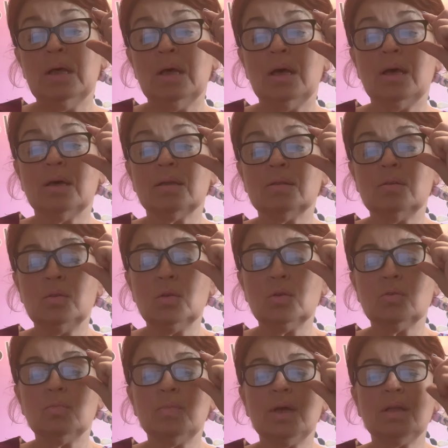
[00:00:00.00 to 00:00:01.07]
and
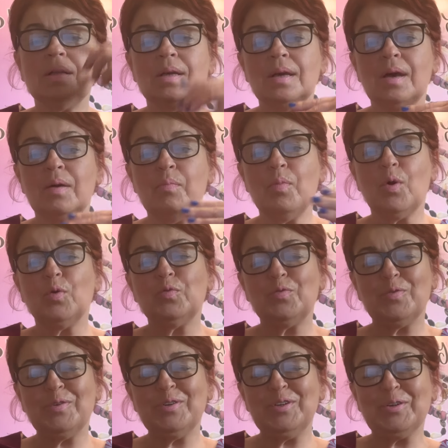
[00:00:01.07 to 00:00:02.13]
not many above
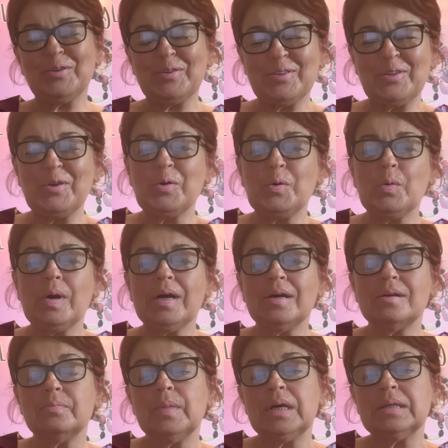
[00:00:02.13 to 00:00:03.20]
your
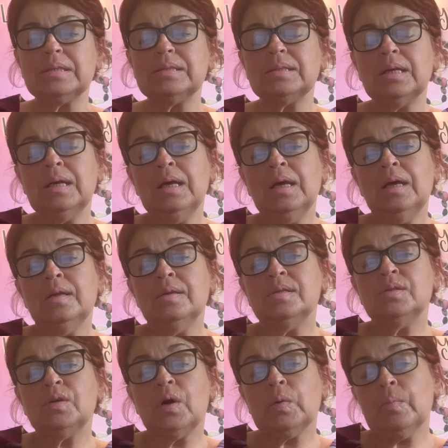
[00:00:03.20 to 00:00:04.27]
requirement
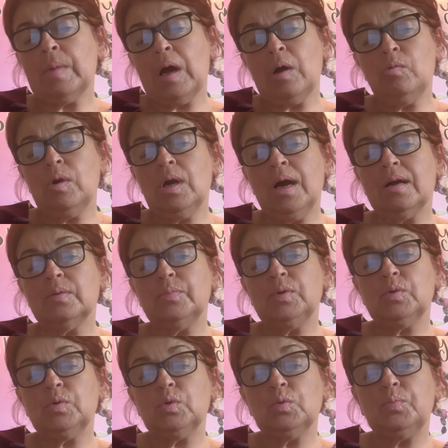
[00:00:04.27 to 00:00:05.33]
so i will help
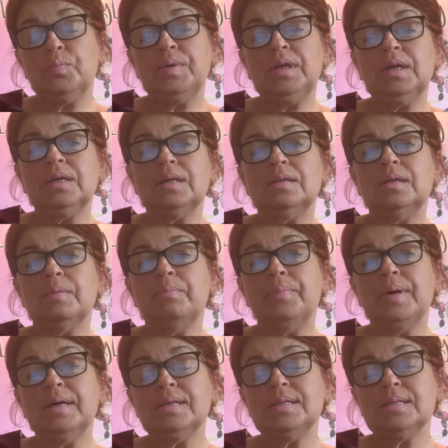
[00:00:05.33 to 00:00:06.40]
you to pick the
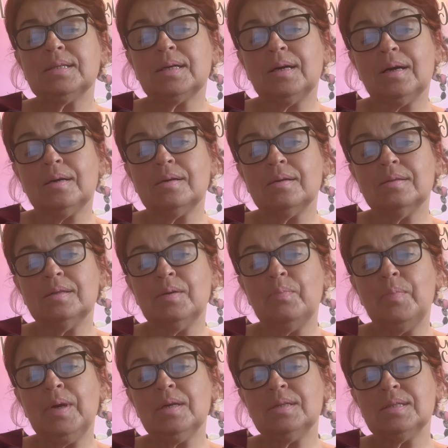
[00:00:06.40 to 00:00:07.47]
best car the
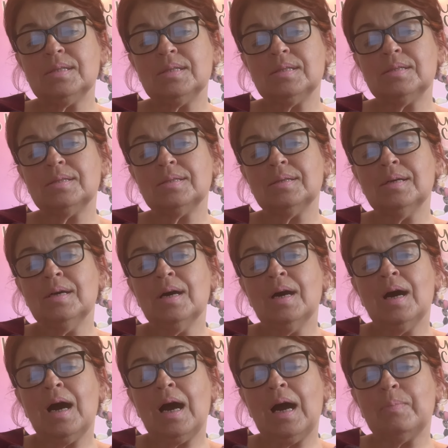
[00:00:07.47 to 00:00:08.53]
best
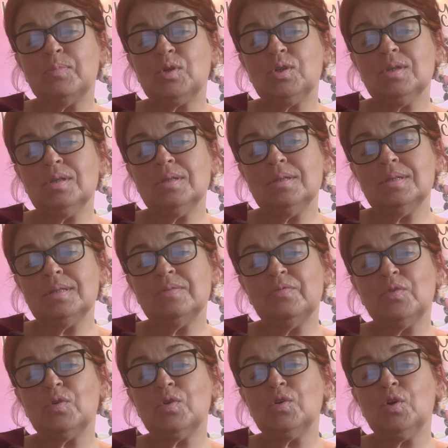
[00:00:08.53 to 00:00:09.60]
options
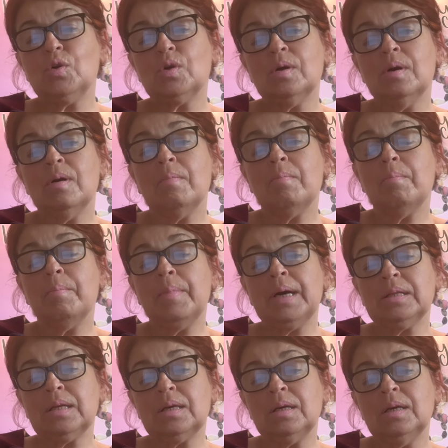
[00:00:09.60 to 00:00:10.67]
for your
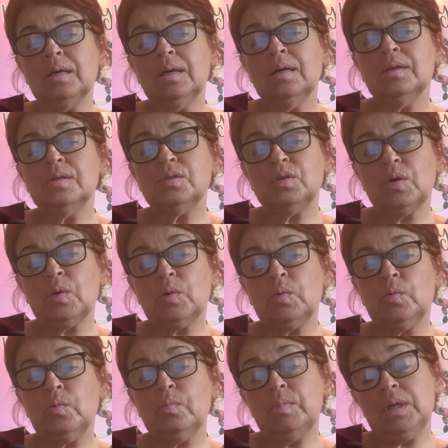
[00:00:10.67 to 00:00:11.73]
money
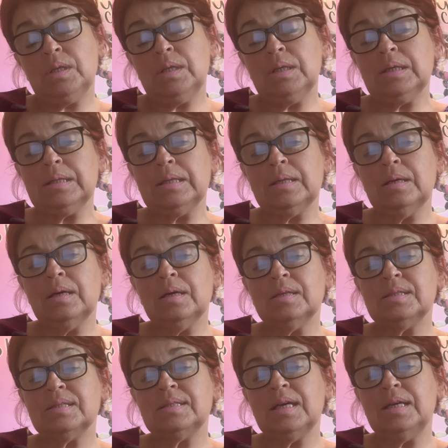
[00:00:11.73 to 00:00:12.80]
so meaning uh,
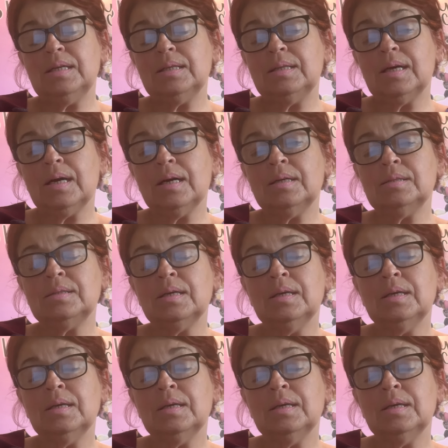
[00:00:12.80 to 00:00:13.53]
saying that